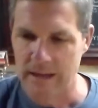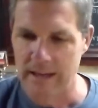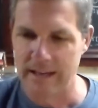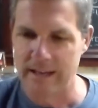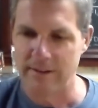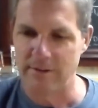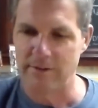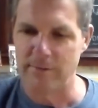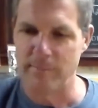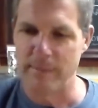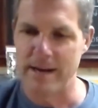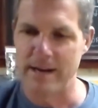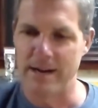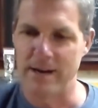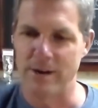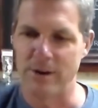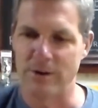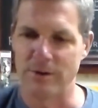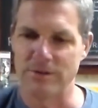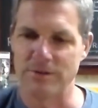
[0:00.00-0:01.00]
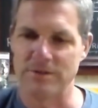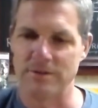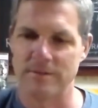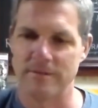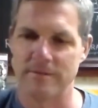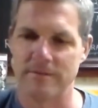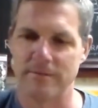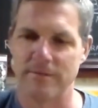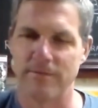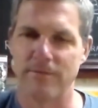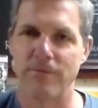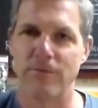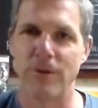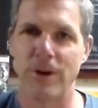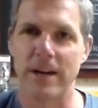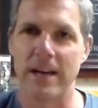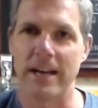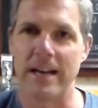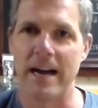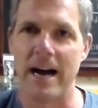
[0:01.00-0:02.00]
It smells
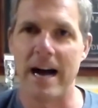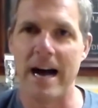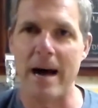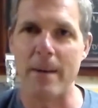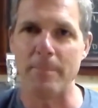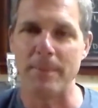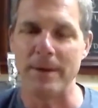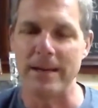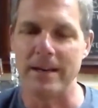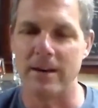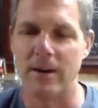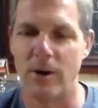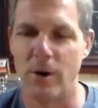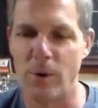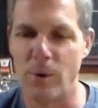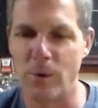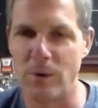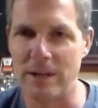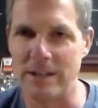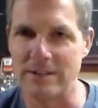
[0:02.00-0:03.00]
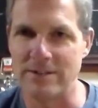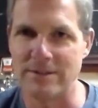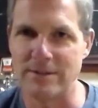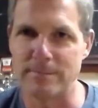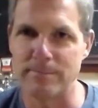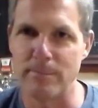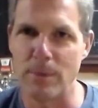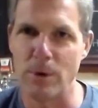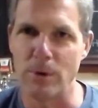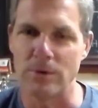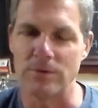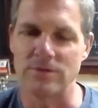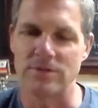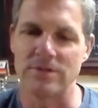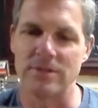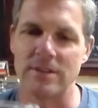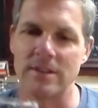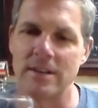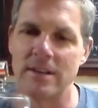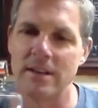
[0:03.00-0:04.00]
freaking hoppy. Holy
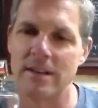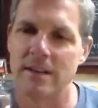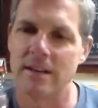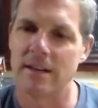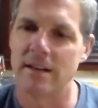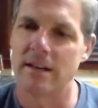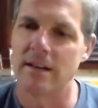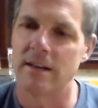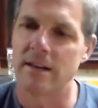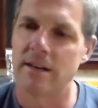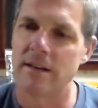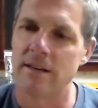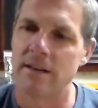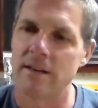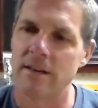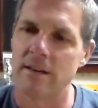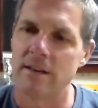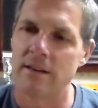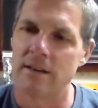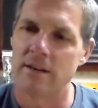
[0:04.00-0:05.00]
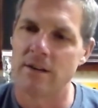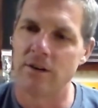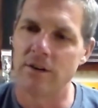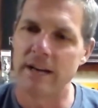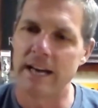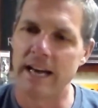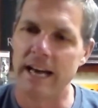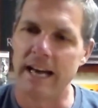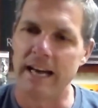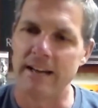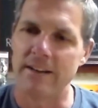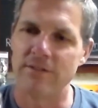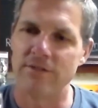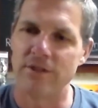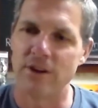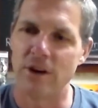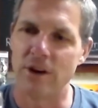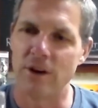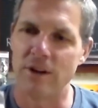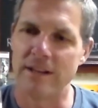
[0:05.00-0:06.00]
smokes. Okay,
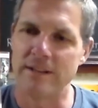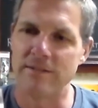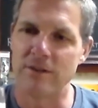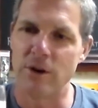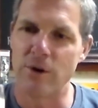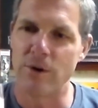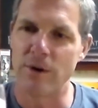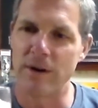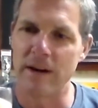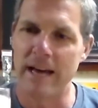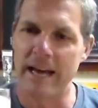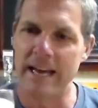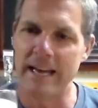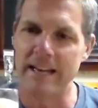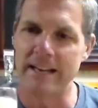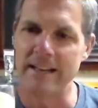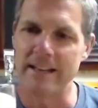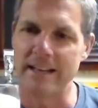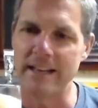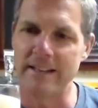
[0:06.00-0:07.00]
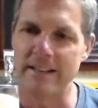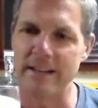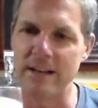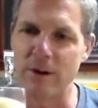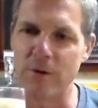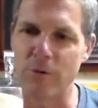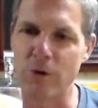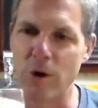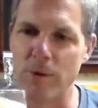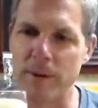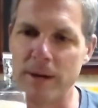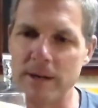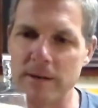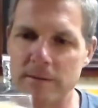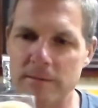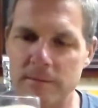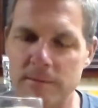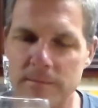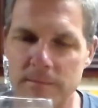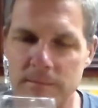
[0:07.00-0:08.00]
so let's go ahead and get the aroma.